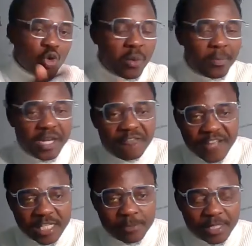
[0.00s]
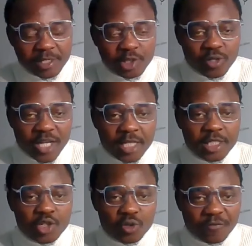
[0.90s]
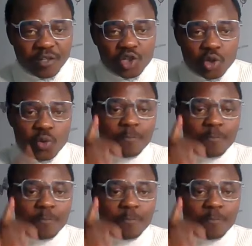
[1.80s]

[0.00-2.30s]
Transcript: you will be the first person to get notification.